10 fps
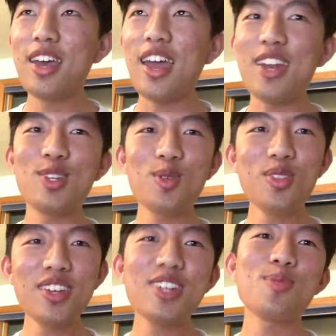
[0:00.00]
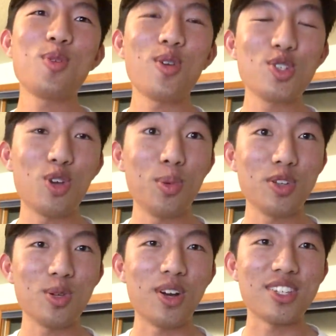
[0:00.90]
And I do think it's more enjoyable
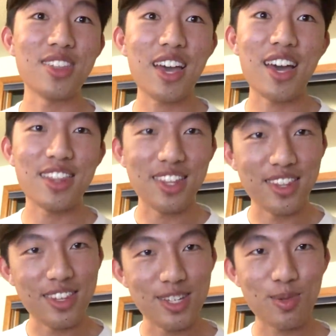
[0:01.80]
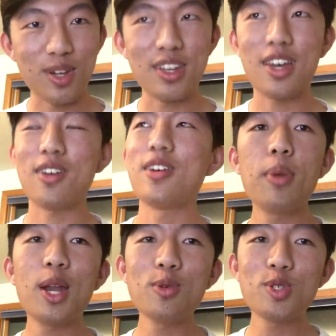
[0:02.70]
to watch that than this right now.
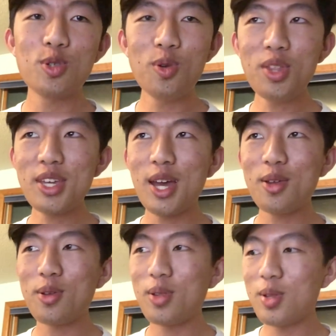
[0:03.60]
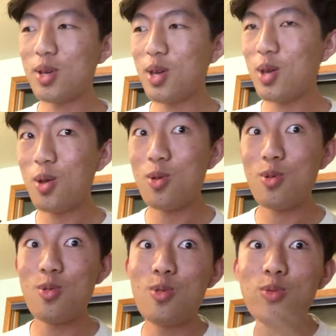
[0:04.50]
But I was doing the
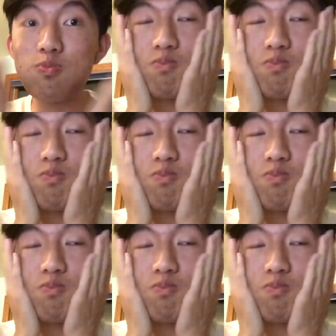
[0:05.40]
calculation.